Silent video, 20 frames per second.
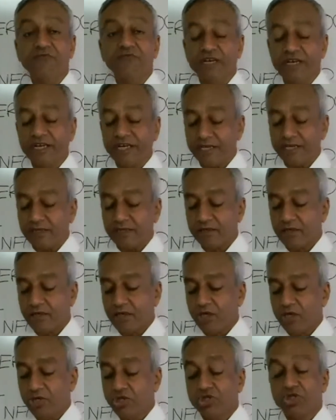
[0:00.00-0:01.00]
such as
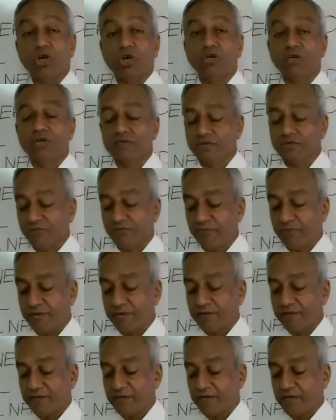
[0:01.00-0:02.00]
fatigue, shortness
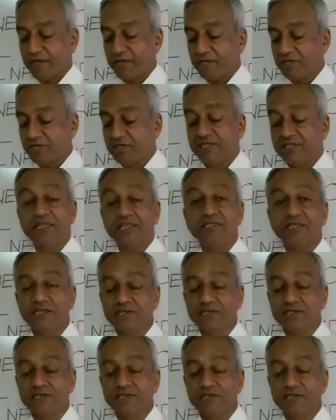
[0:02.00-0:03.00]
of breath,
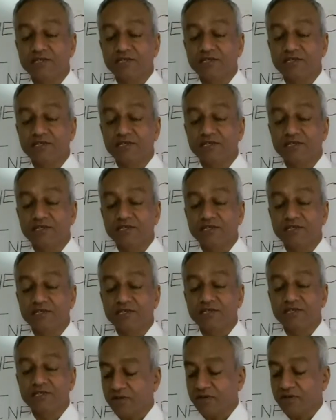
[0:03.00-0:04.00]
chest discomfort,
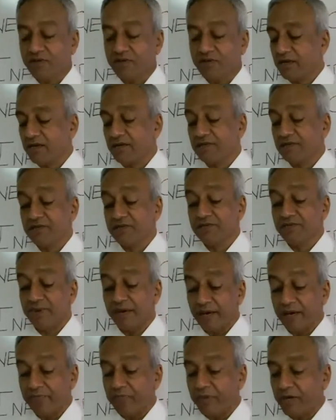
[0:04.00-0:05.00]
or similar
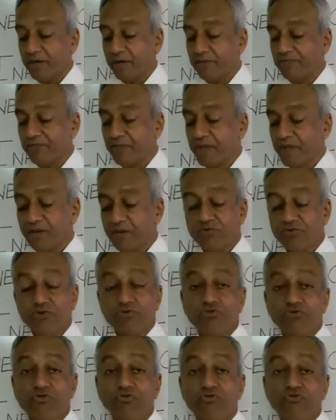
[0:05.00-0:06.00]
occurrences may appear.
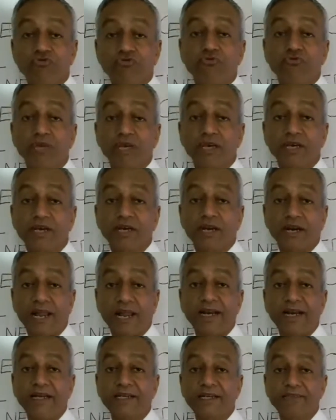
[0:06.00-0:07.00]
So the
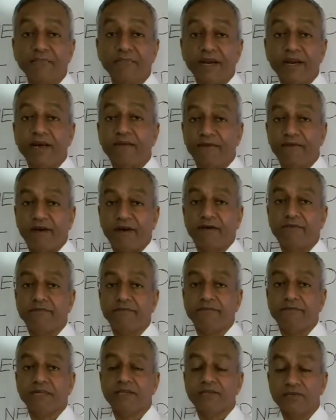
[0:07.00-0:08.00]
client is made
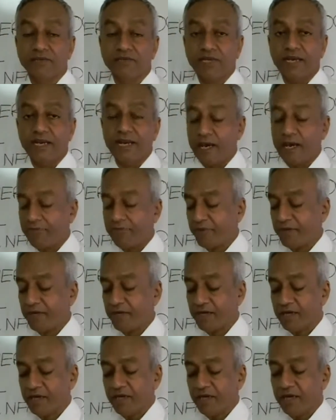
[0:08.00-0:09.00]
aware that this can
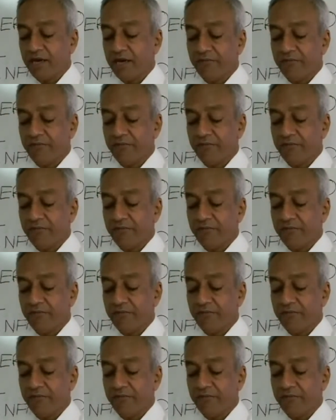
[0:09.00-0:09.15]
happen.